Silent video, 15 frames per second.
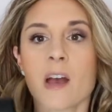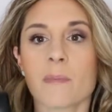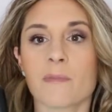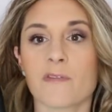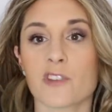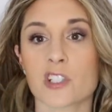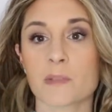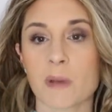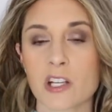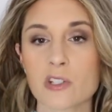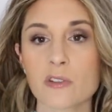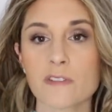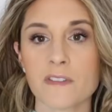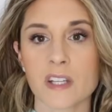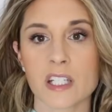for
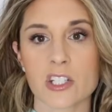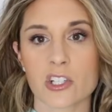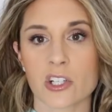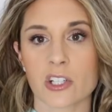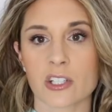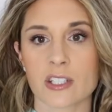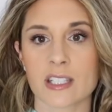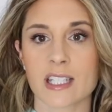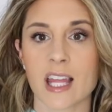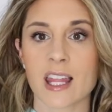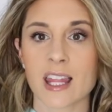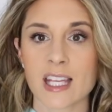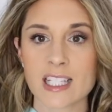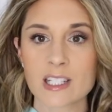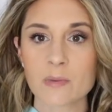special features,
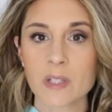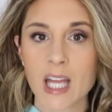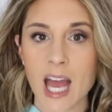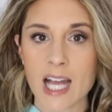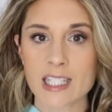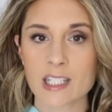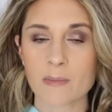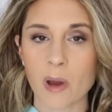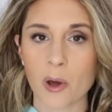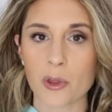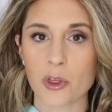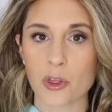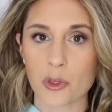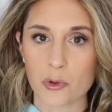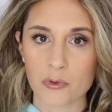this one has about
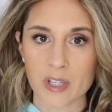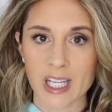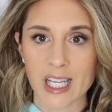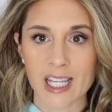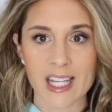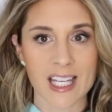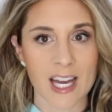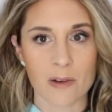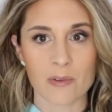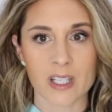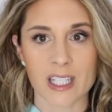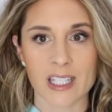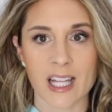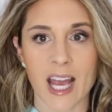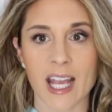three that I
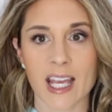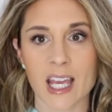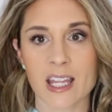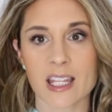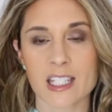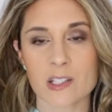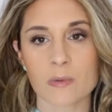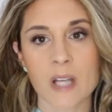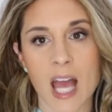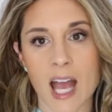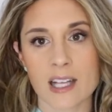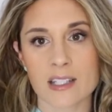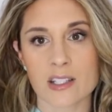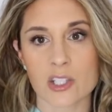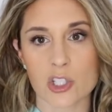really like, and this one
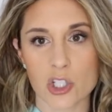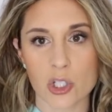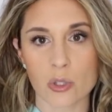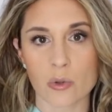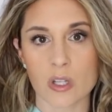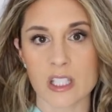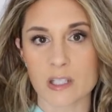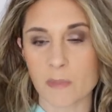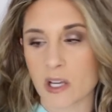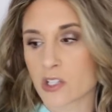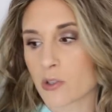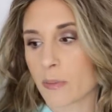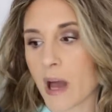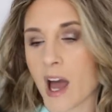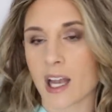has the two, the
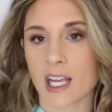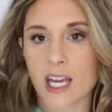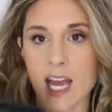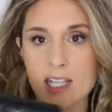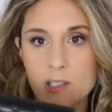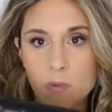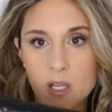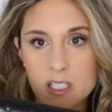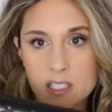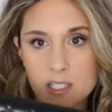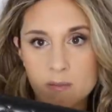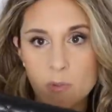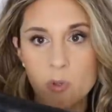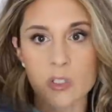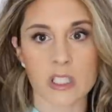special pocket as well as
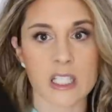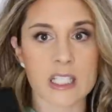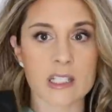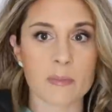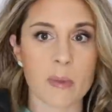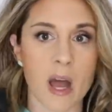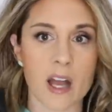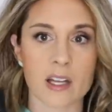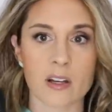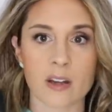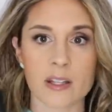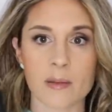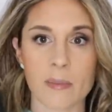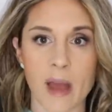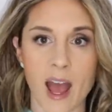the Mona Lisa pocket on
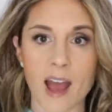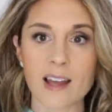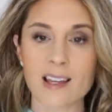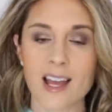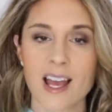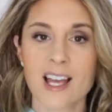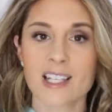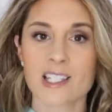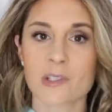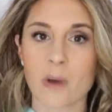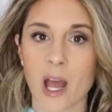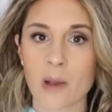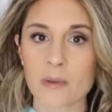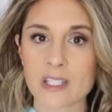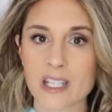the back. So
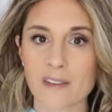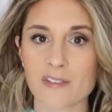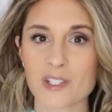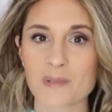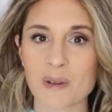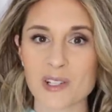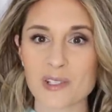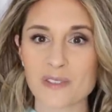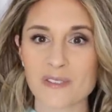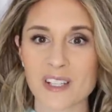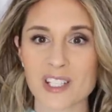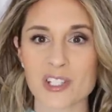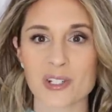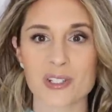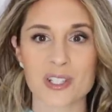I would say for special
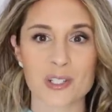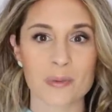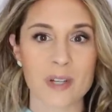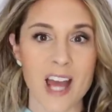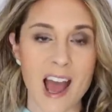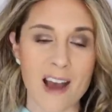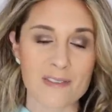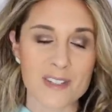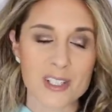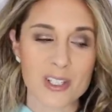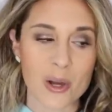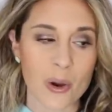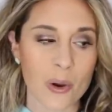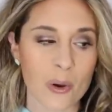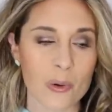features, you would have to
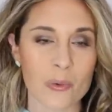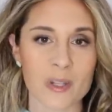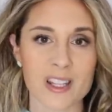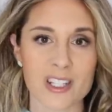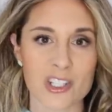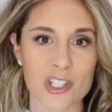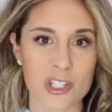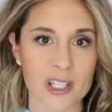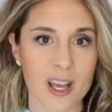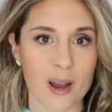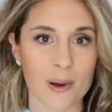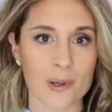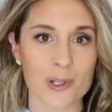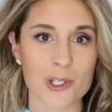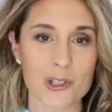go with the
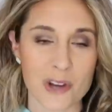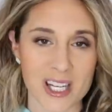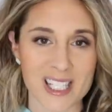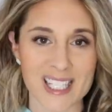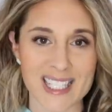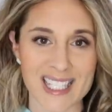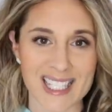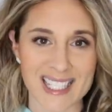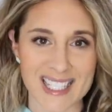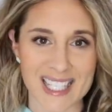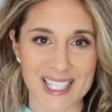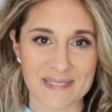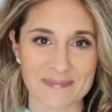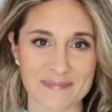Chanel Trendy CC.